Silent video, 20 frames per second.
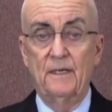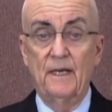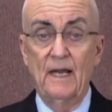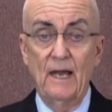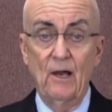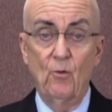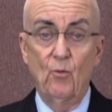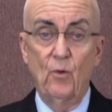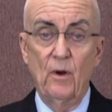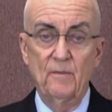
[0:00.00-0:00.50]

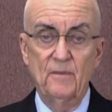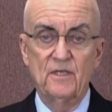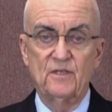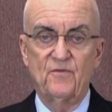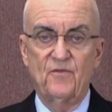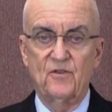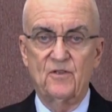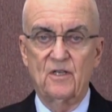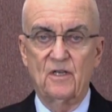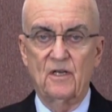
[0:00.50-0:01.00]
Now women's
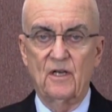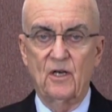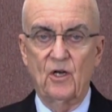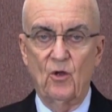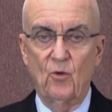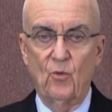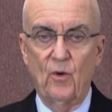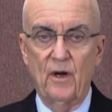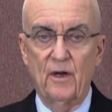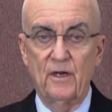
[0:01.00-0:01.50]
fertility
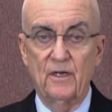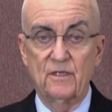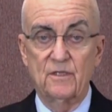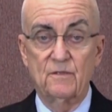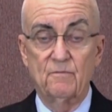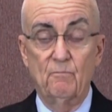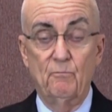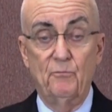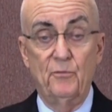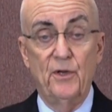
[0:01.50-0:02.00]
awareness.
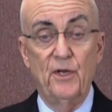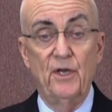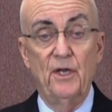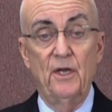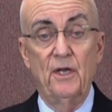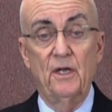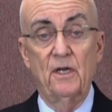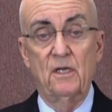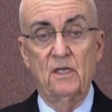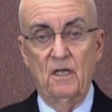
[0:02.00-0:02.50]

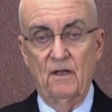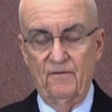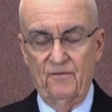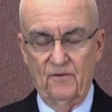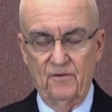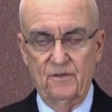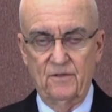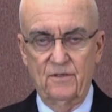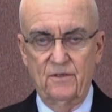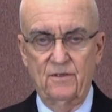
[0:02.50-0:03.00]
Big
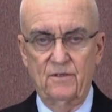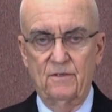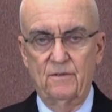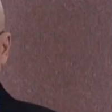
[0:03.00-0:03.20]
difference.